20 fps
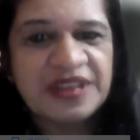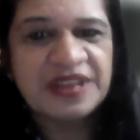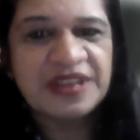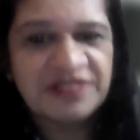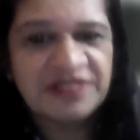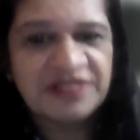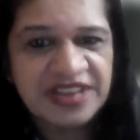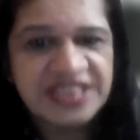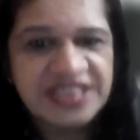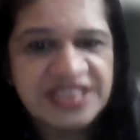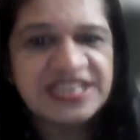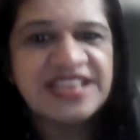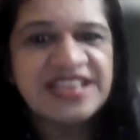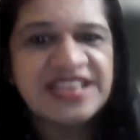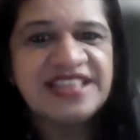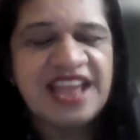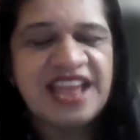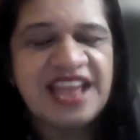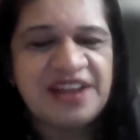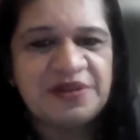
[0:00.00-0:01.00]
reaching
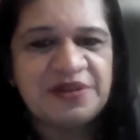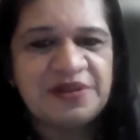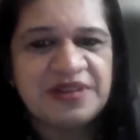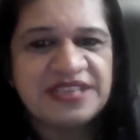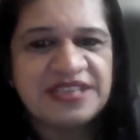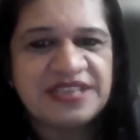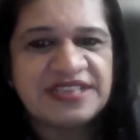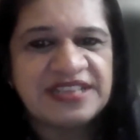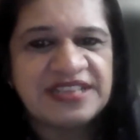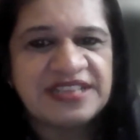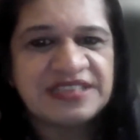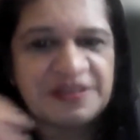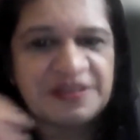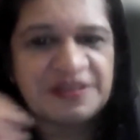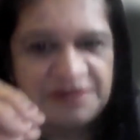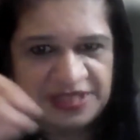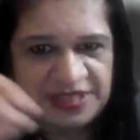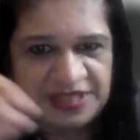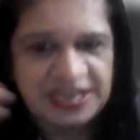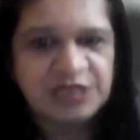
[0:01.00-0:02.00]
the adolescents
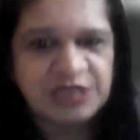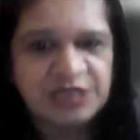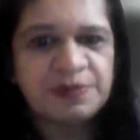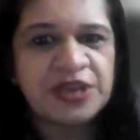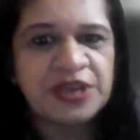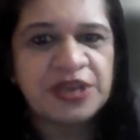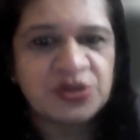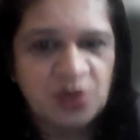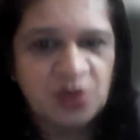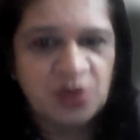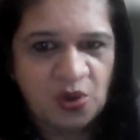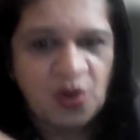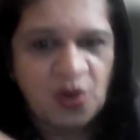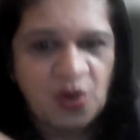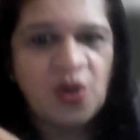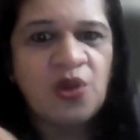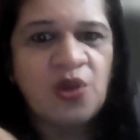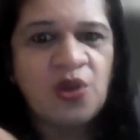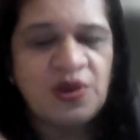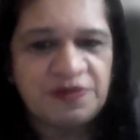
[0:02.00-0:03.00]
with respect to
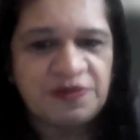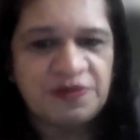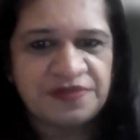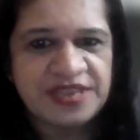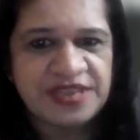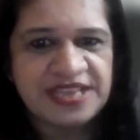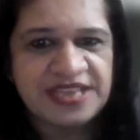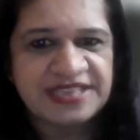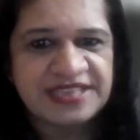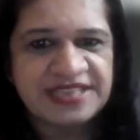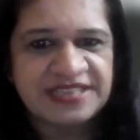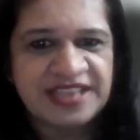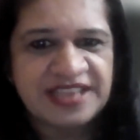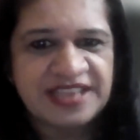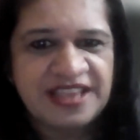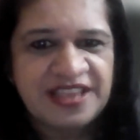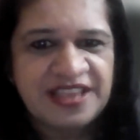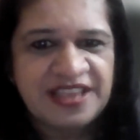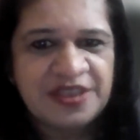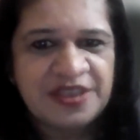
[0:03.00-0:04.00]
all of these,
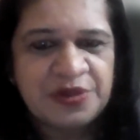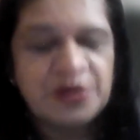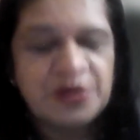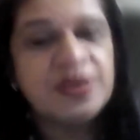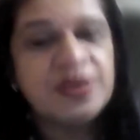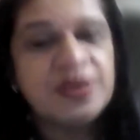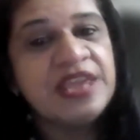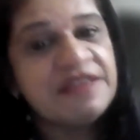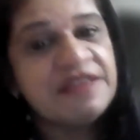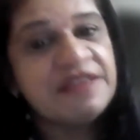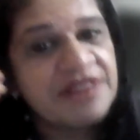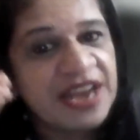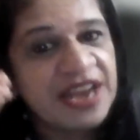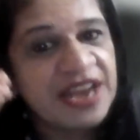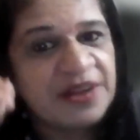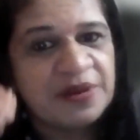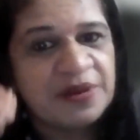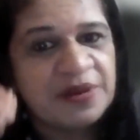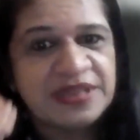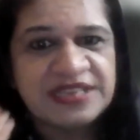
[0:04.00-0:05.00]
even
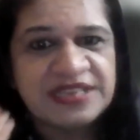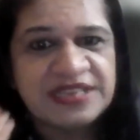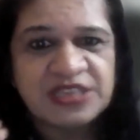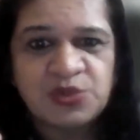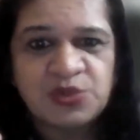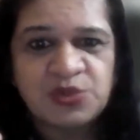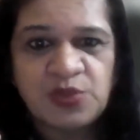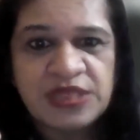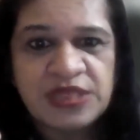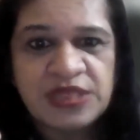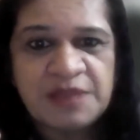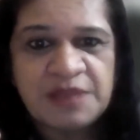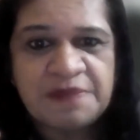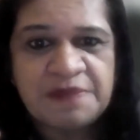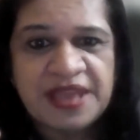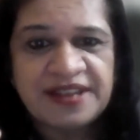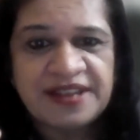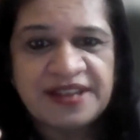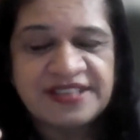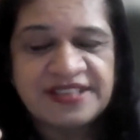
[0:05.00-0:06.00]
adolescents with the
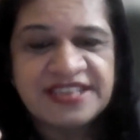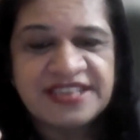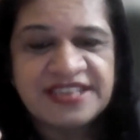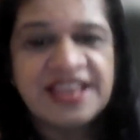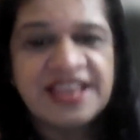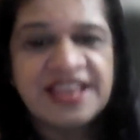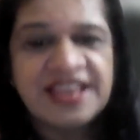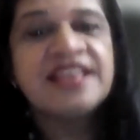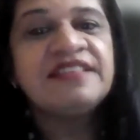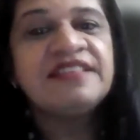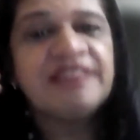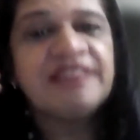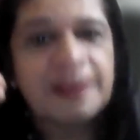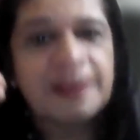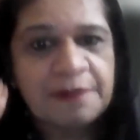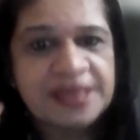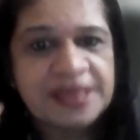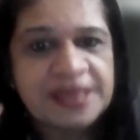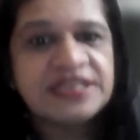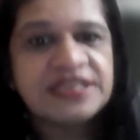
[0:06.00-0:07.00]
parents, the
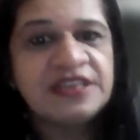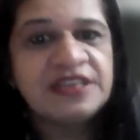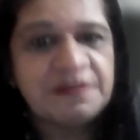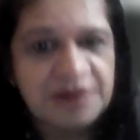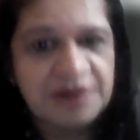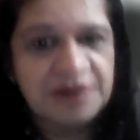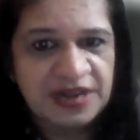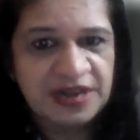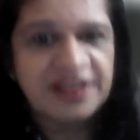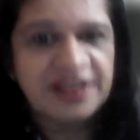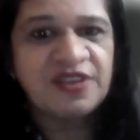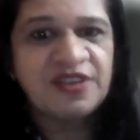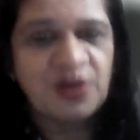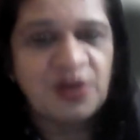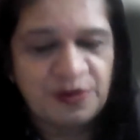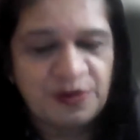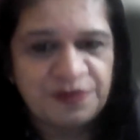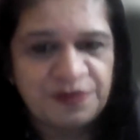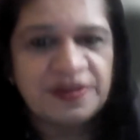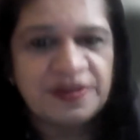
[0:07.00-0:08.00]
capacity building
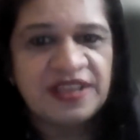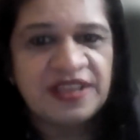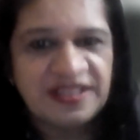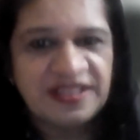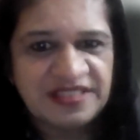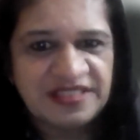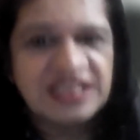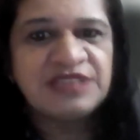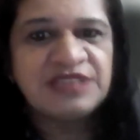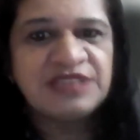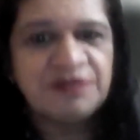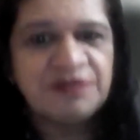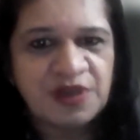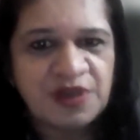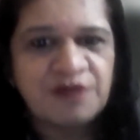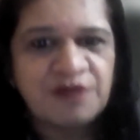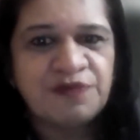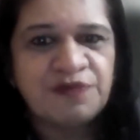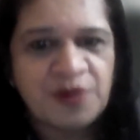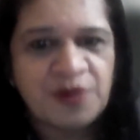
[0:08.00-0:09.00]
of this
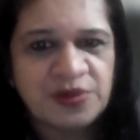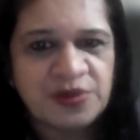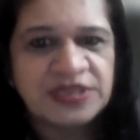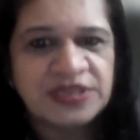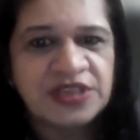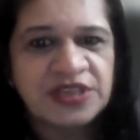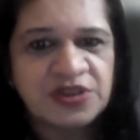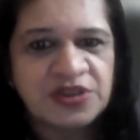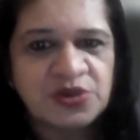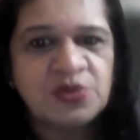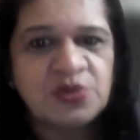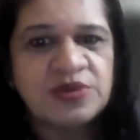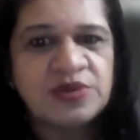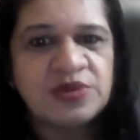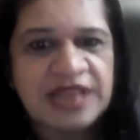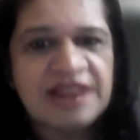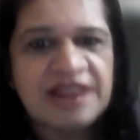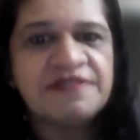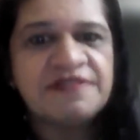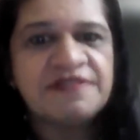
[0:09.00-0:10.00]
workforce to
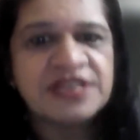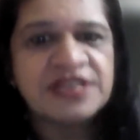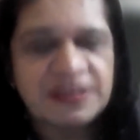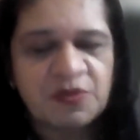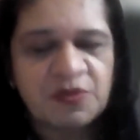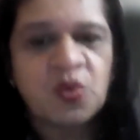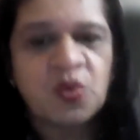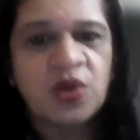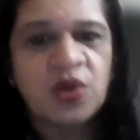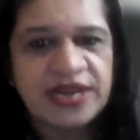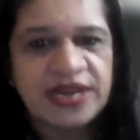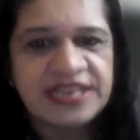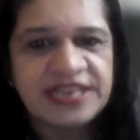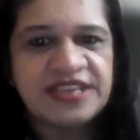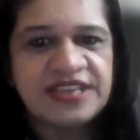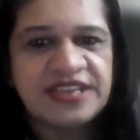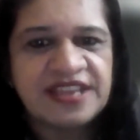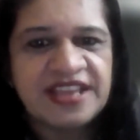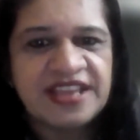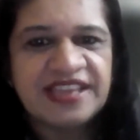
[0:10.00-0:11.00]
deliver some
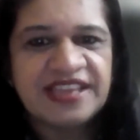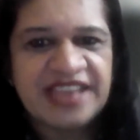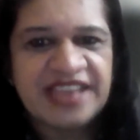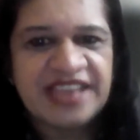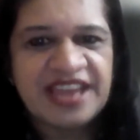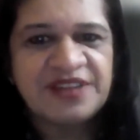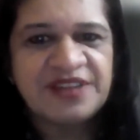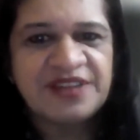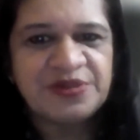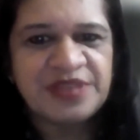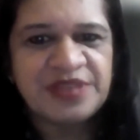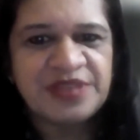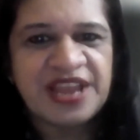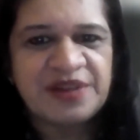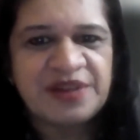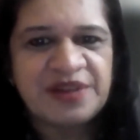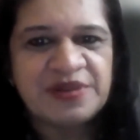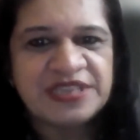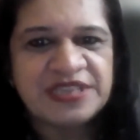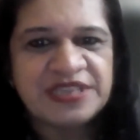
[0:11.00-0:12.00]
quality care to the
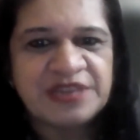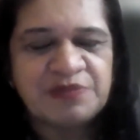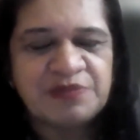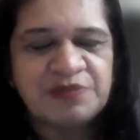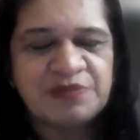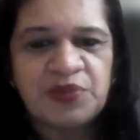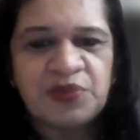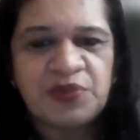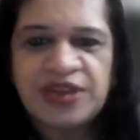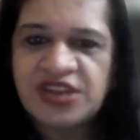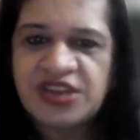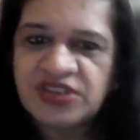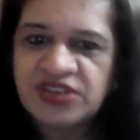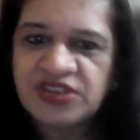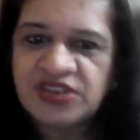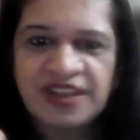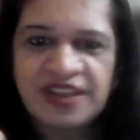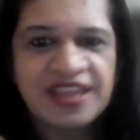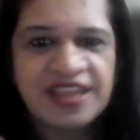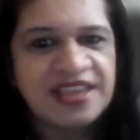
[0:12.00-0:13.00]
adolescent
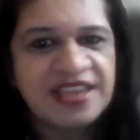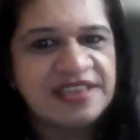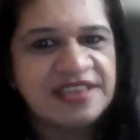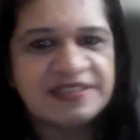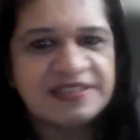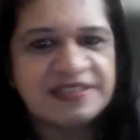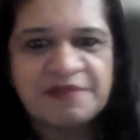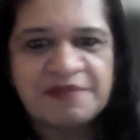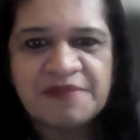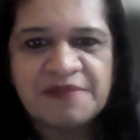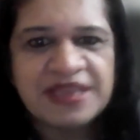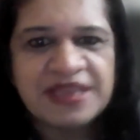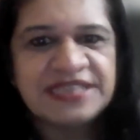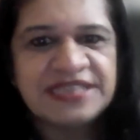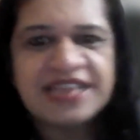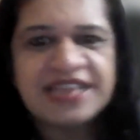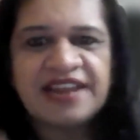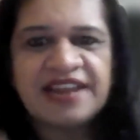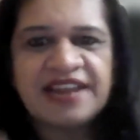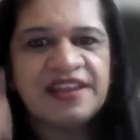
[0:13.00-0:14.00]
population is a
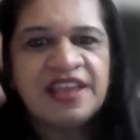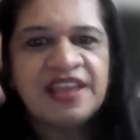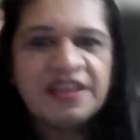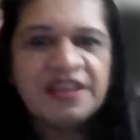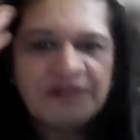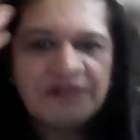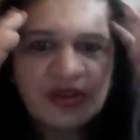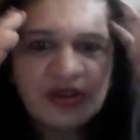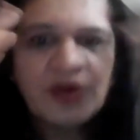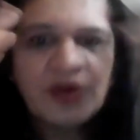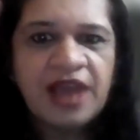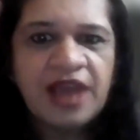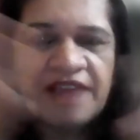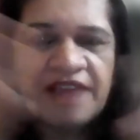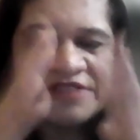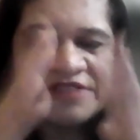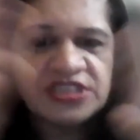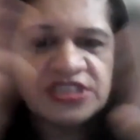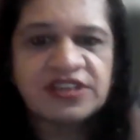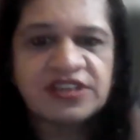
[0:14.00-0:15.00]
must, and we don't
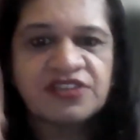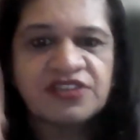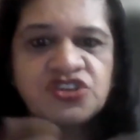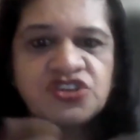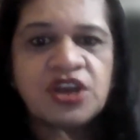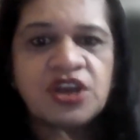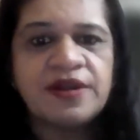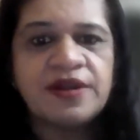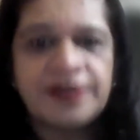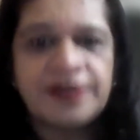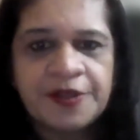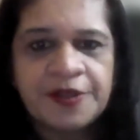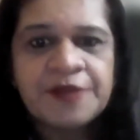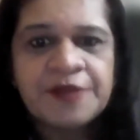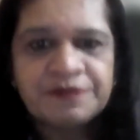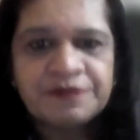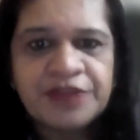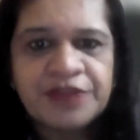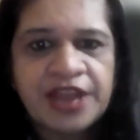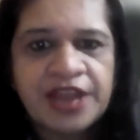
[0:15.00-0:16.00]
have a structured
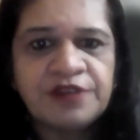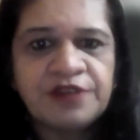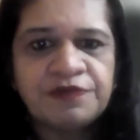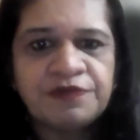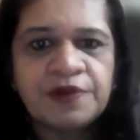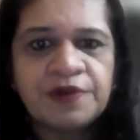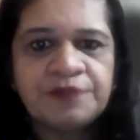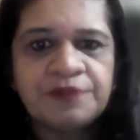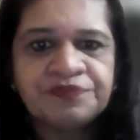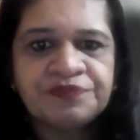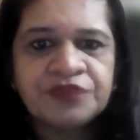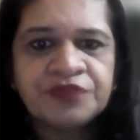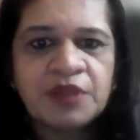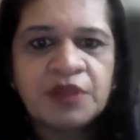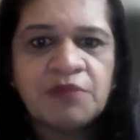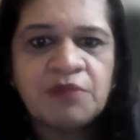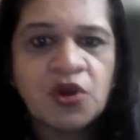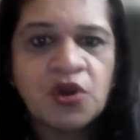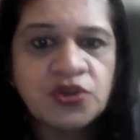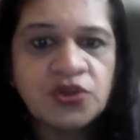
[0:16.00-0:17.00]
kind of a
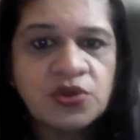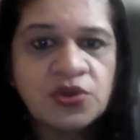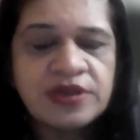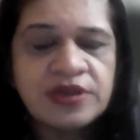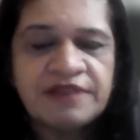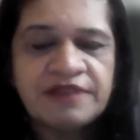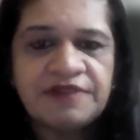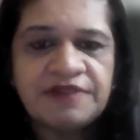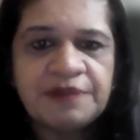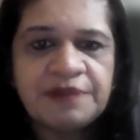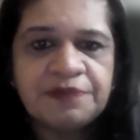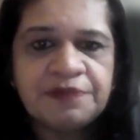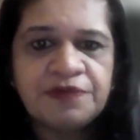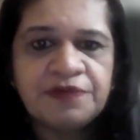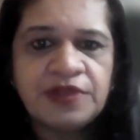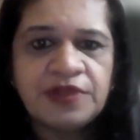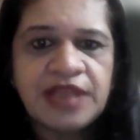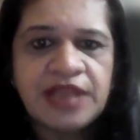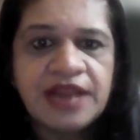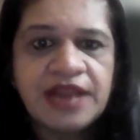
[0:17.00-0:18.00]
module developed
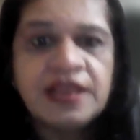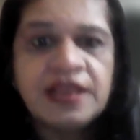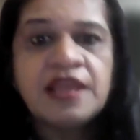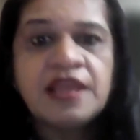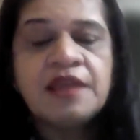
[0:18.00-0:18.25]
for that.